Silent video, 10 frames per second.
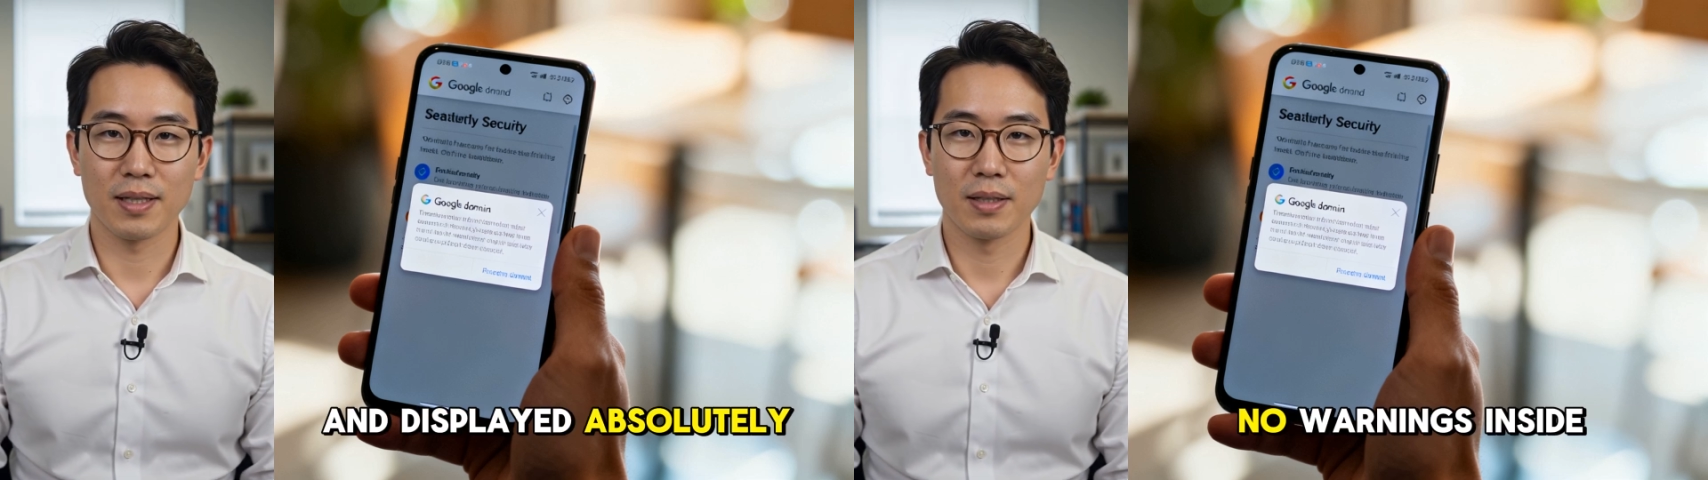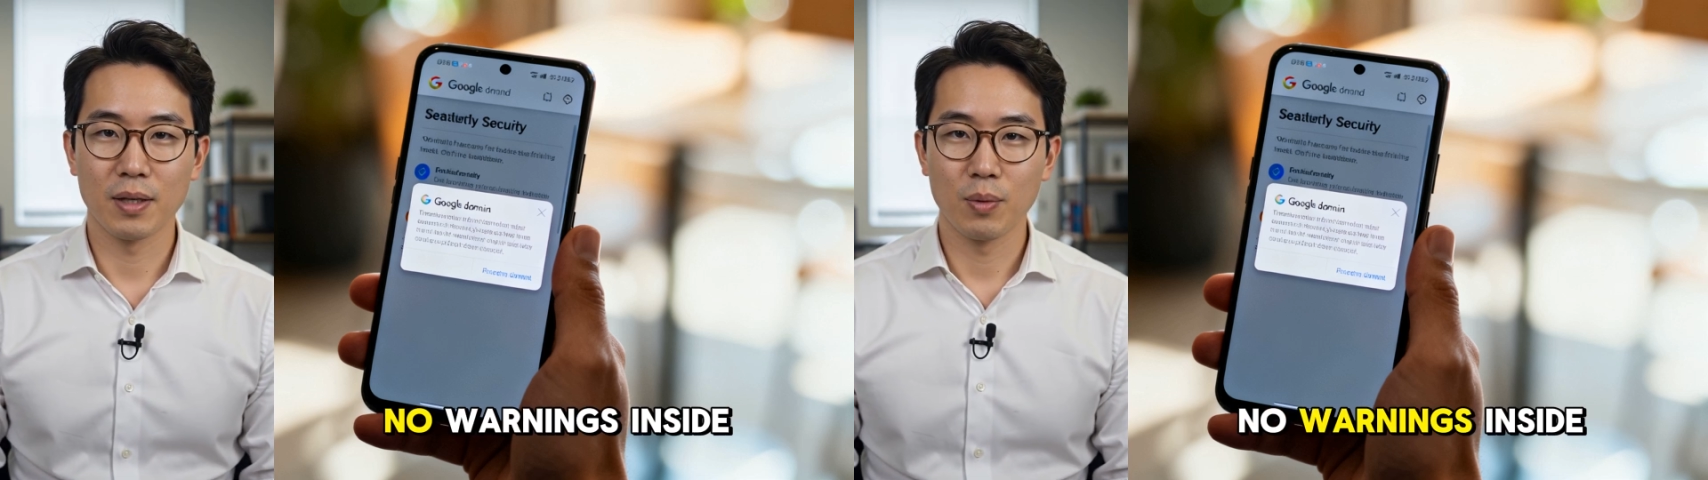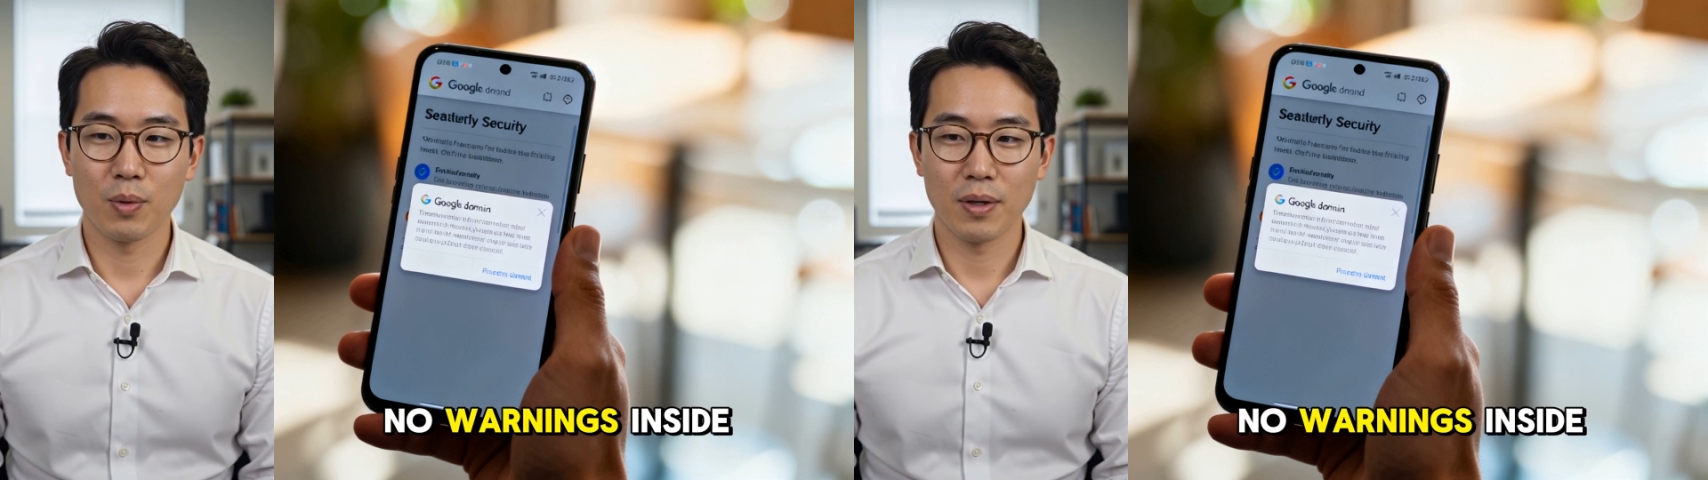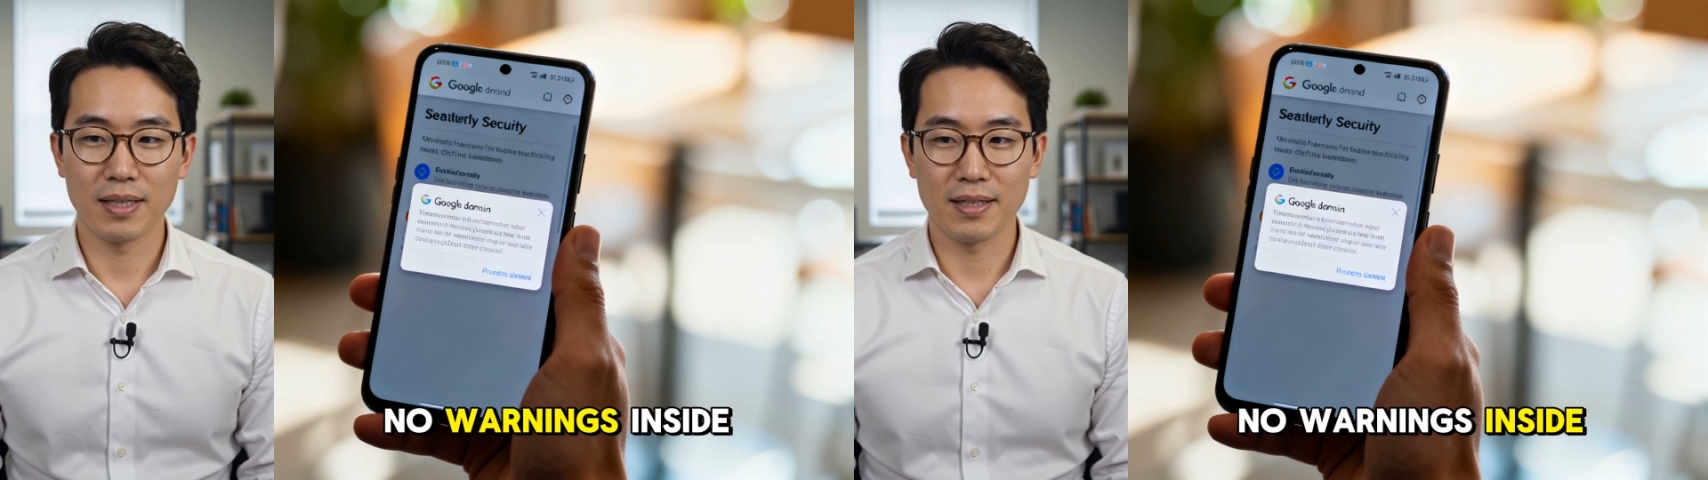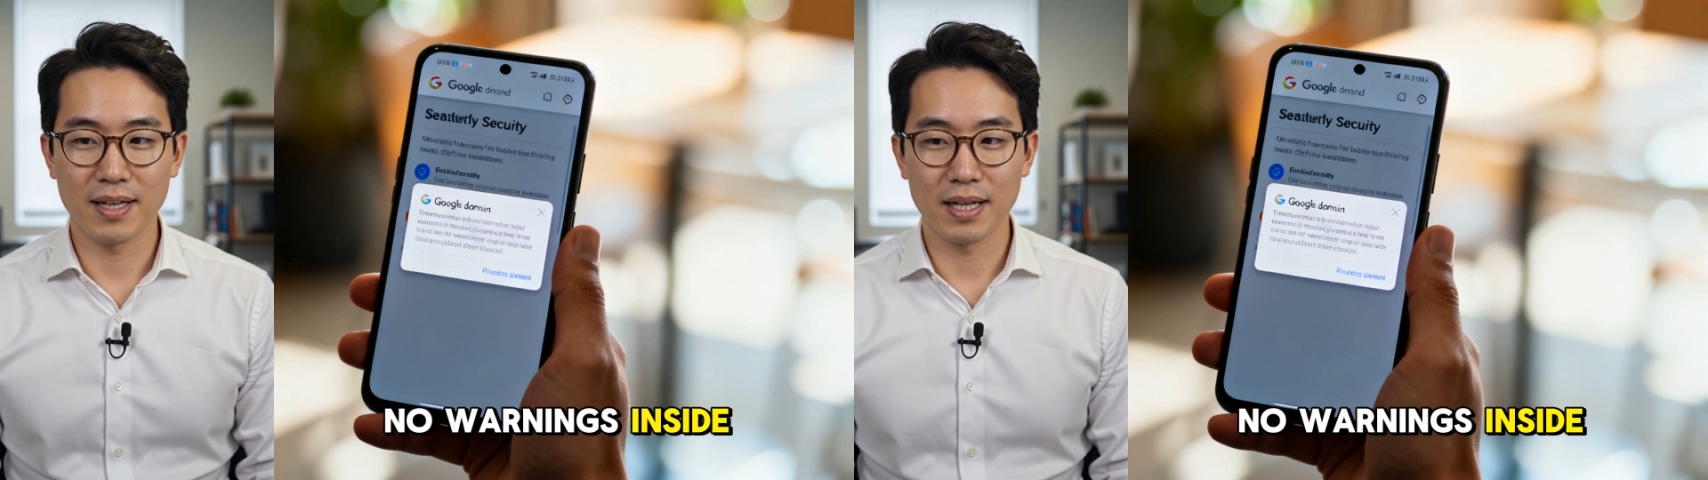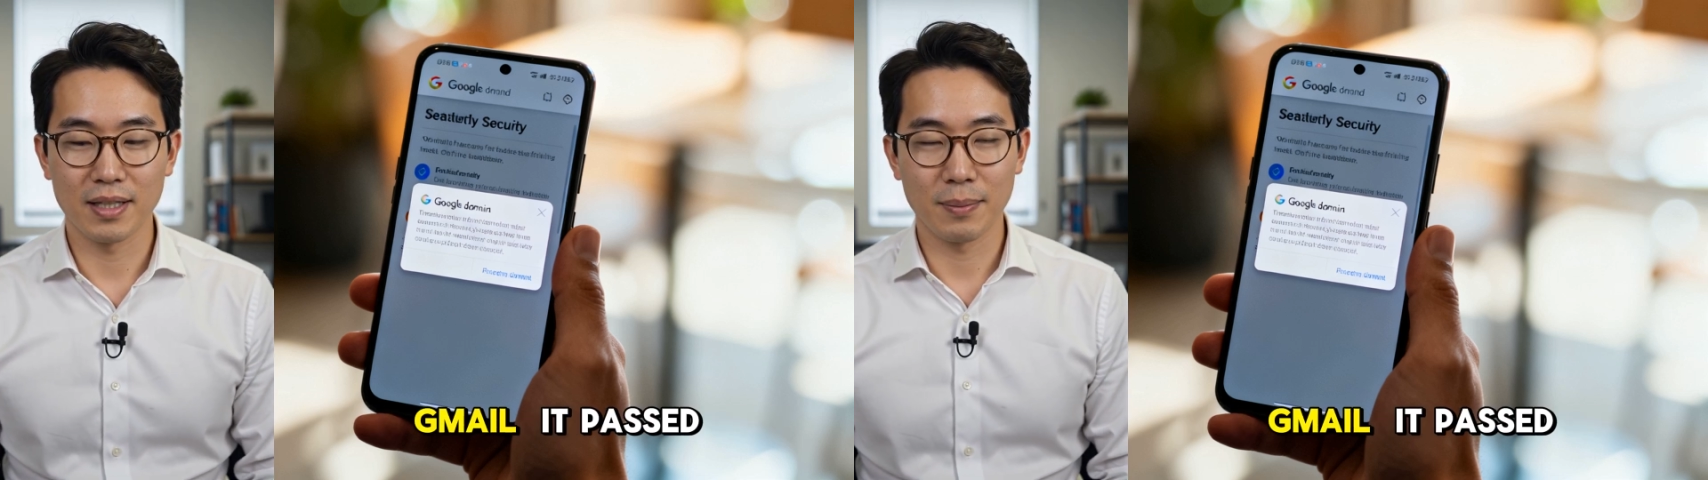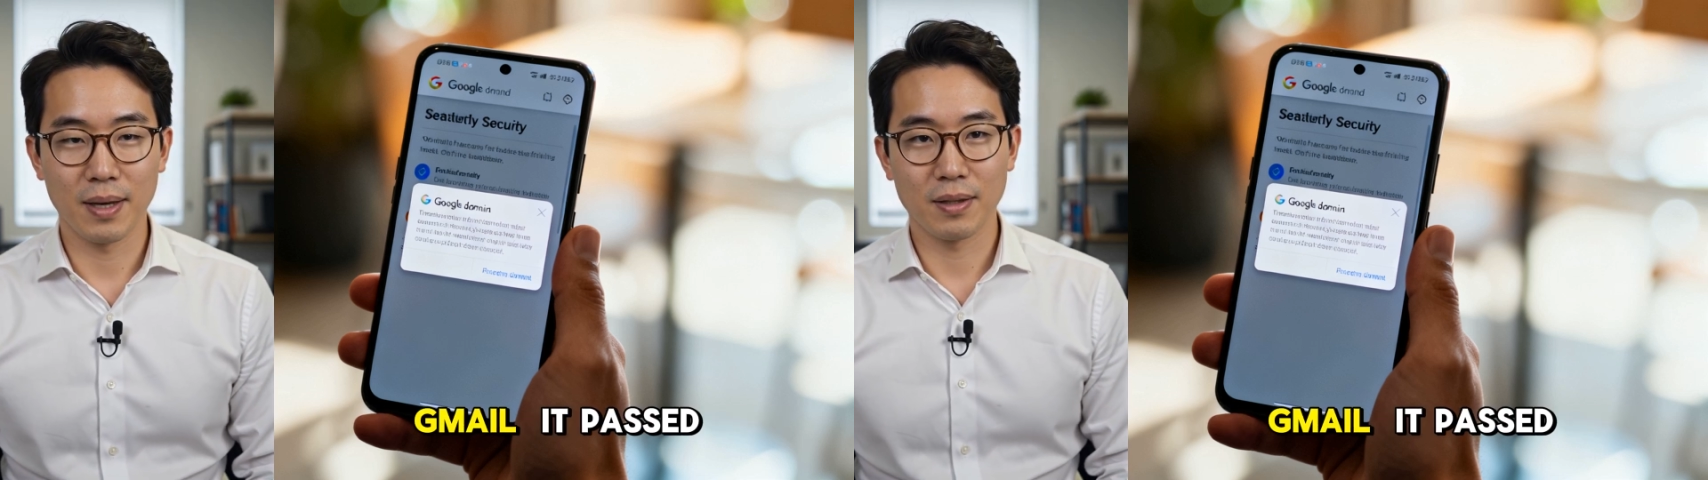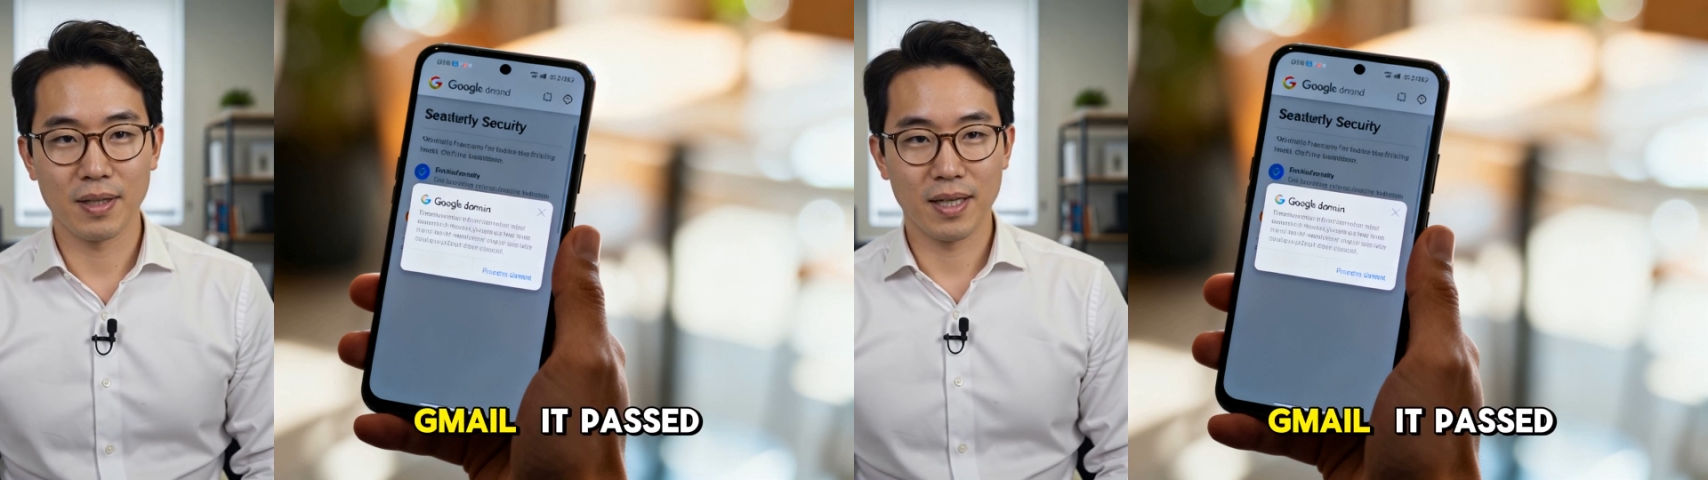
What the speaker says: no warnings inside Gmail.